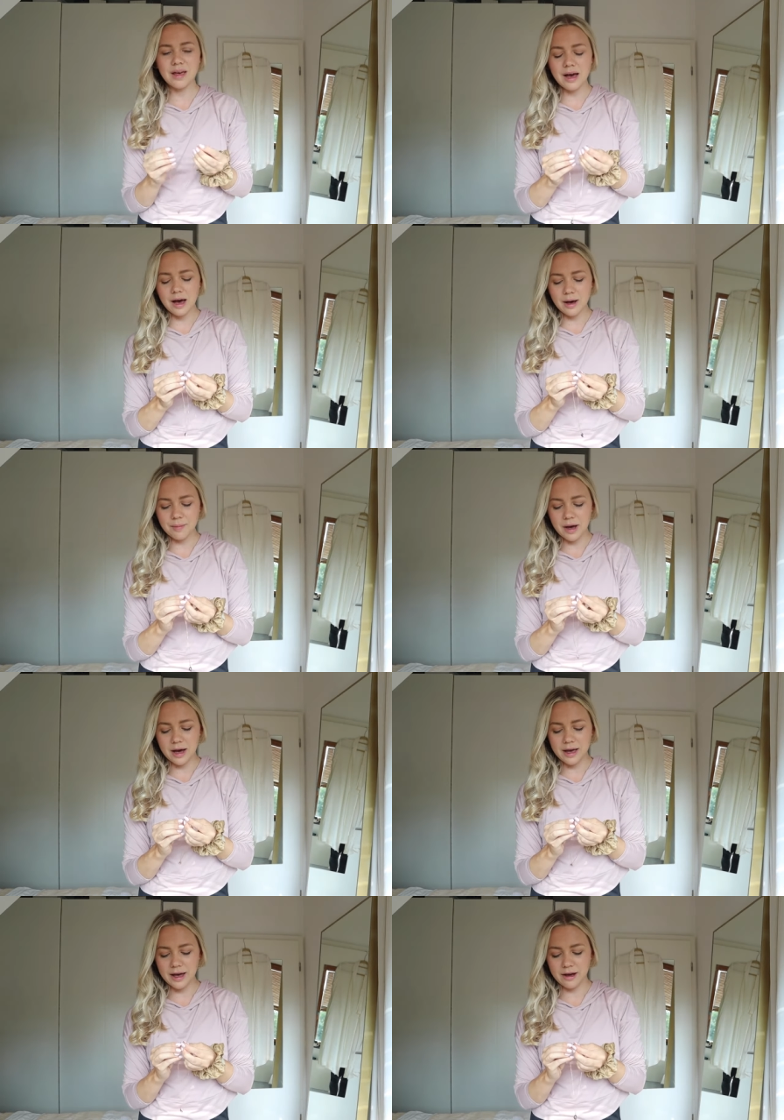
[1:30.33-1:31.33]

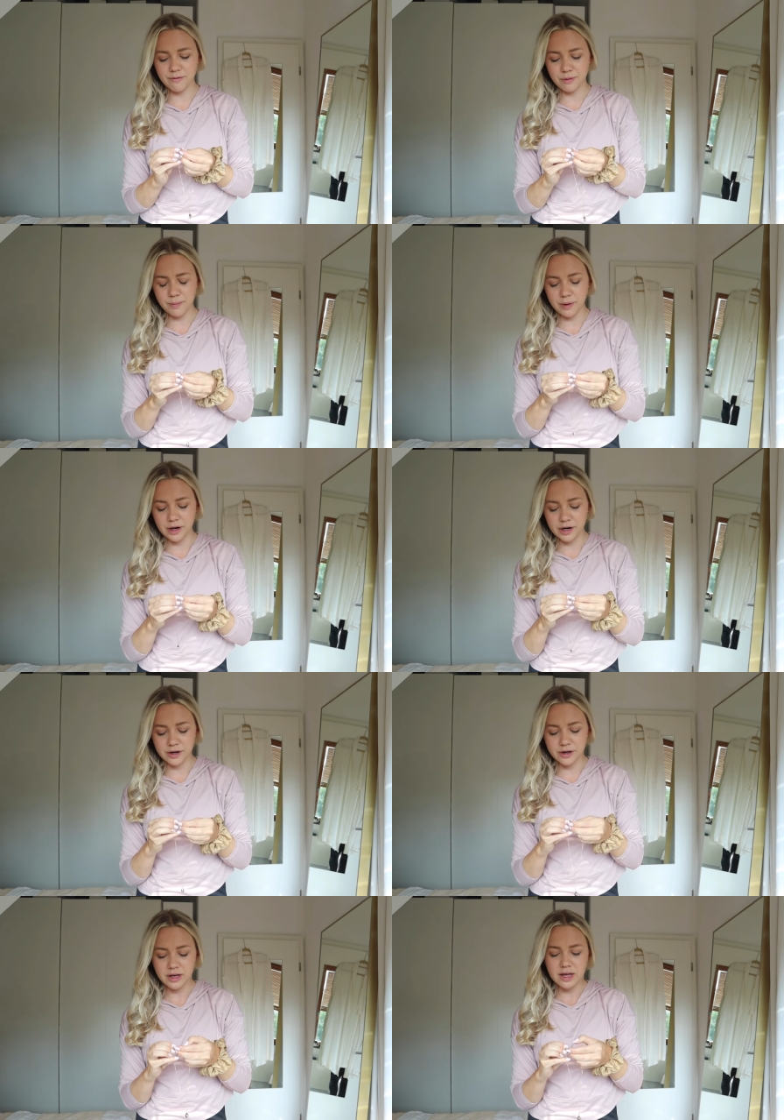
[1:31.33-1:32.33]
I have
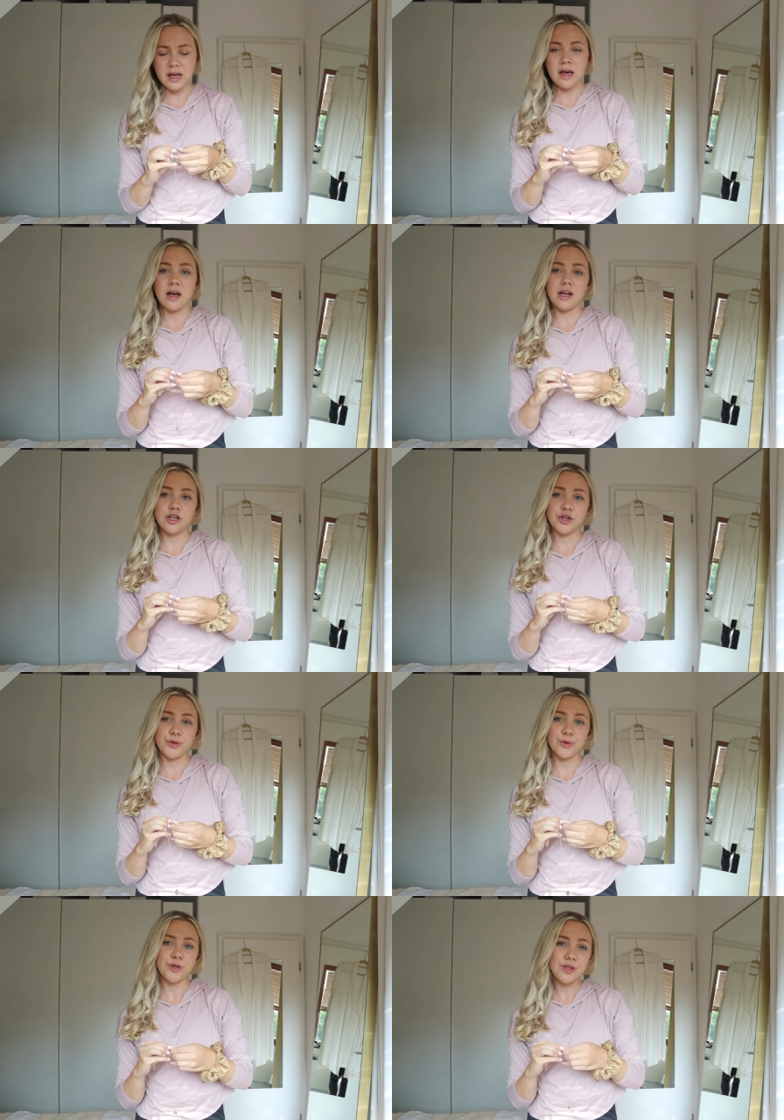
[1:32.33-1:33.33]
prepared a
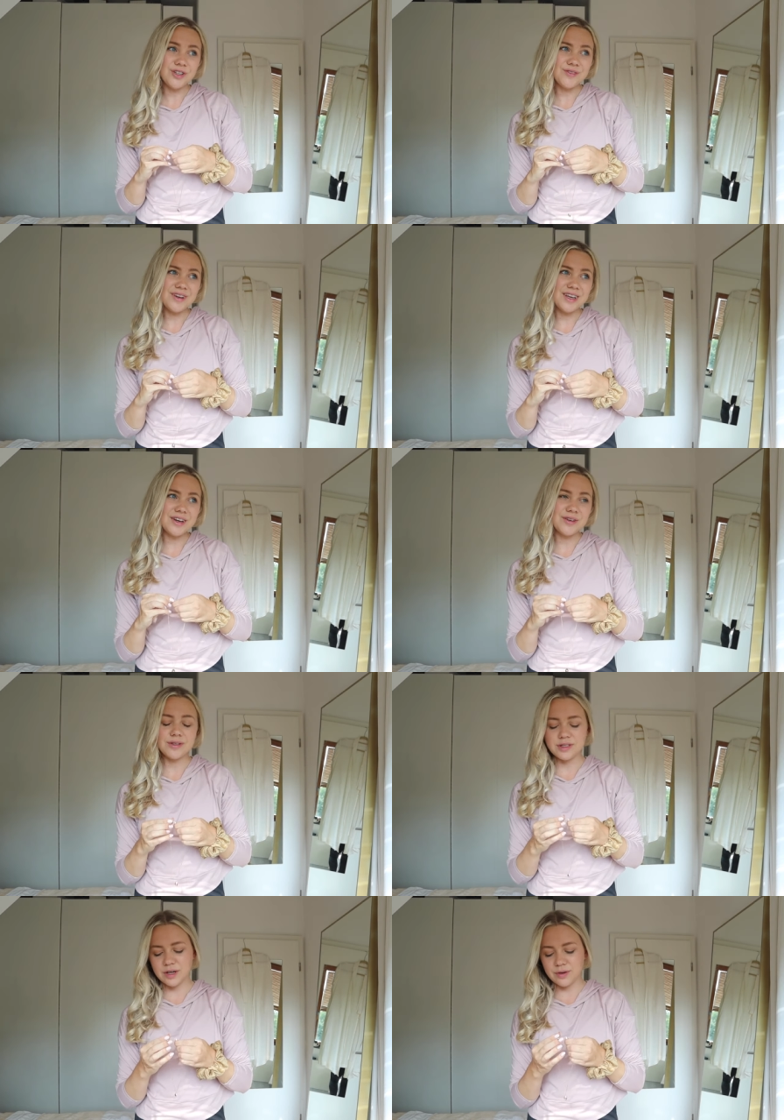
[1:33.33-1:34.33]
new YouTube video,
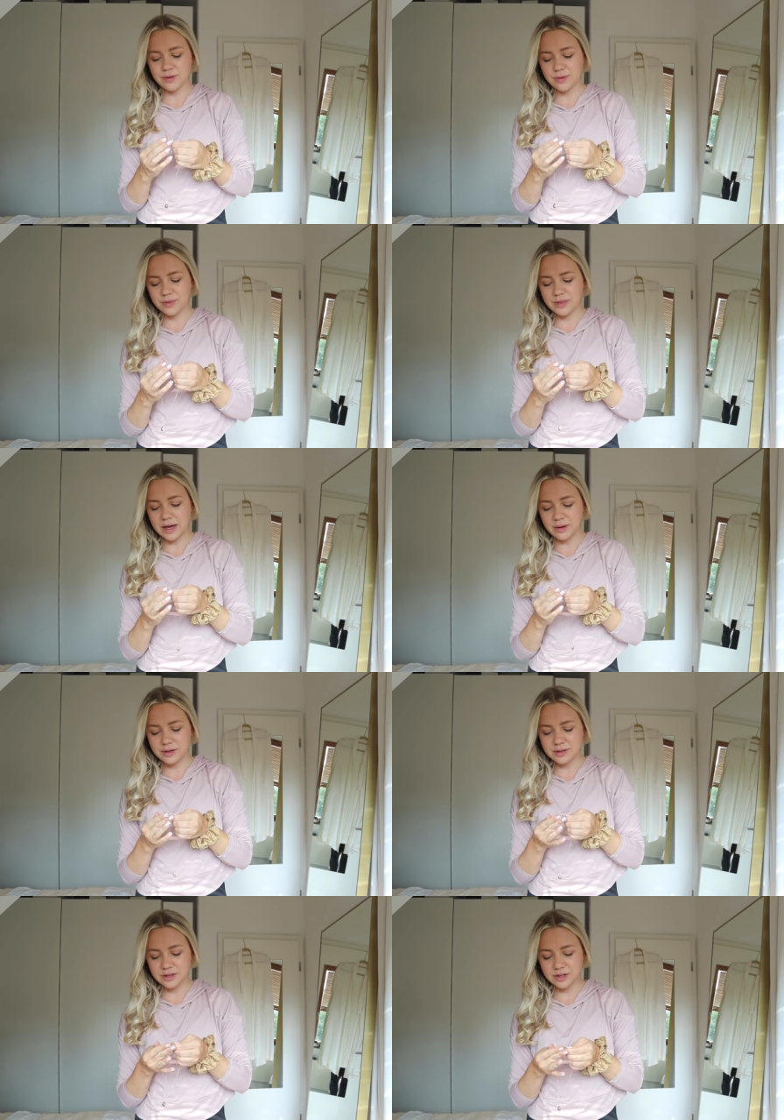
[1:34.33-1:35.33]
so that
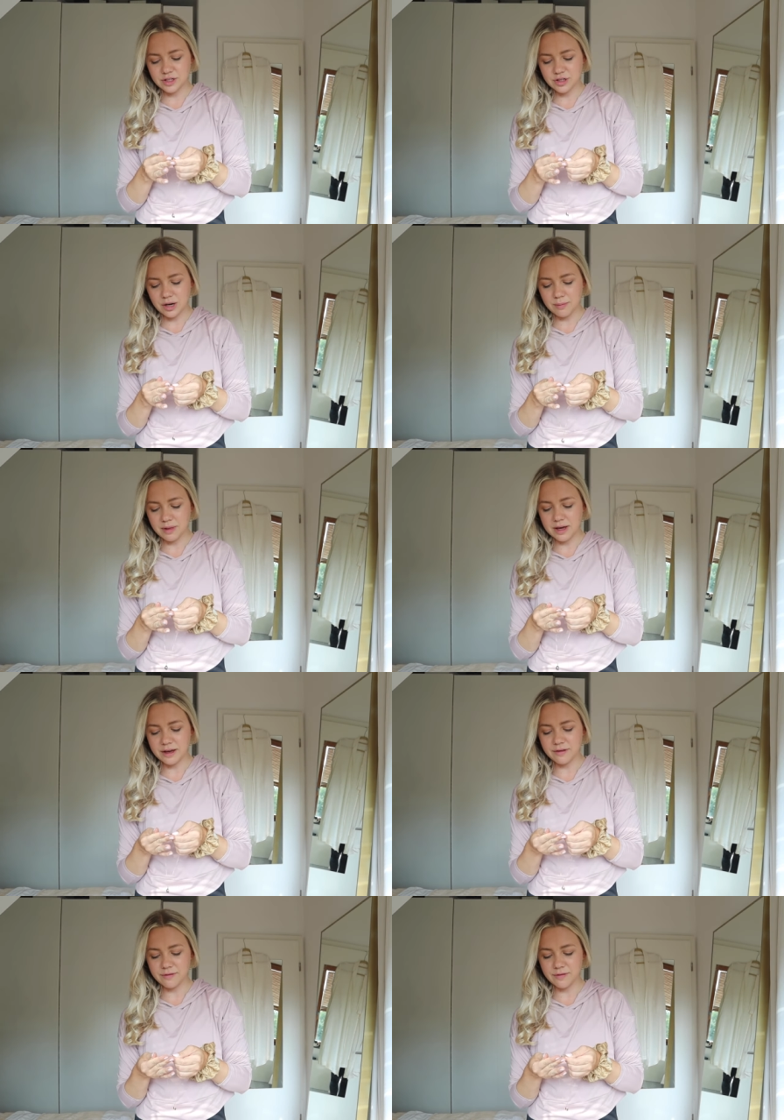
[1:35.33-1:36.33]
is going to come
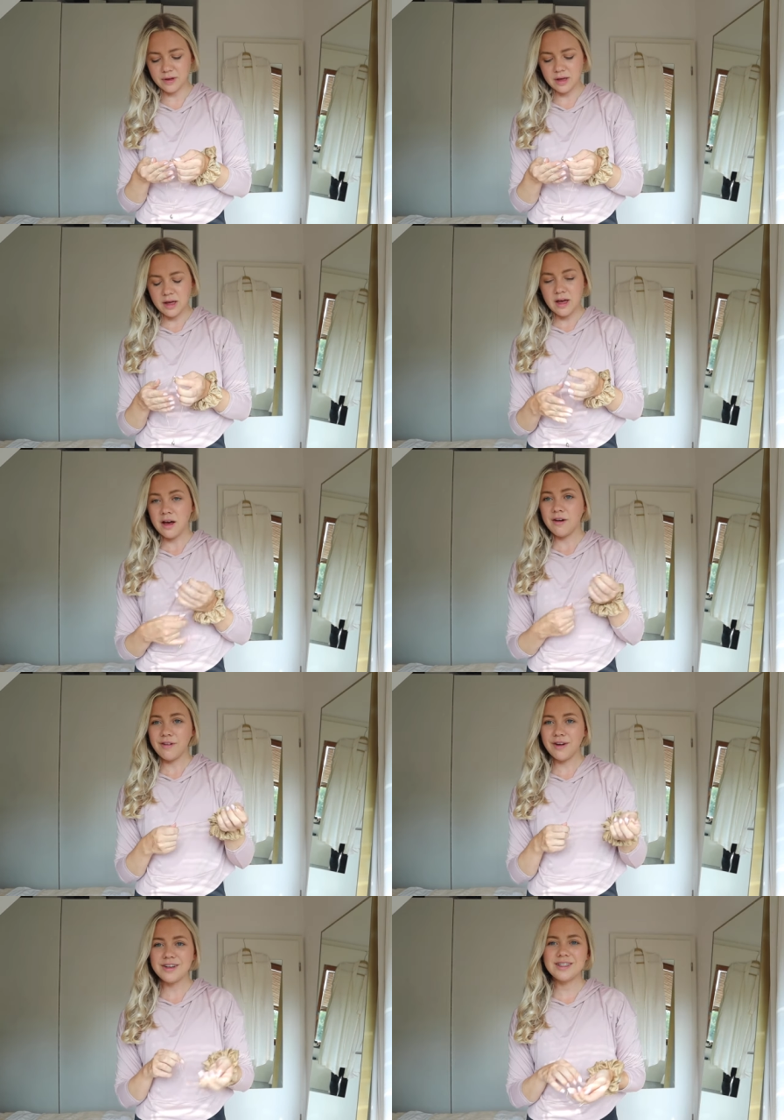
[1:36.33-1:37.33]
live
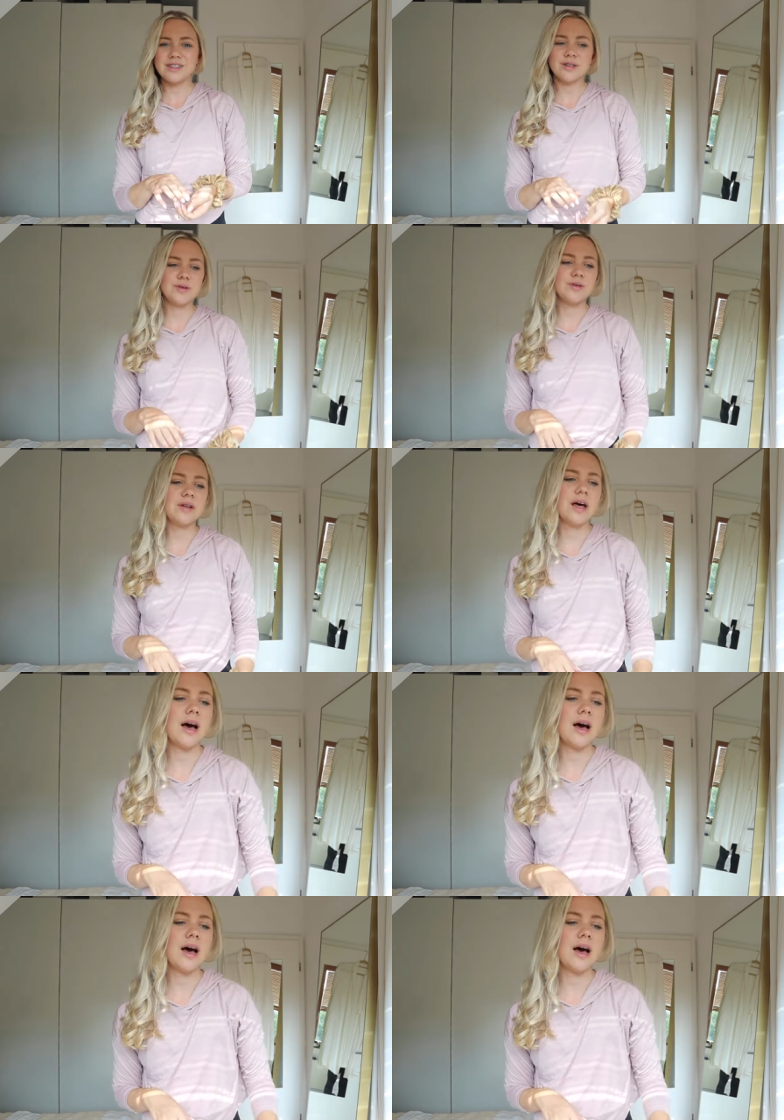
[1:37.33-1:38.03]
very soon.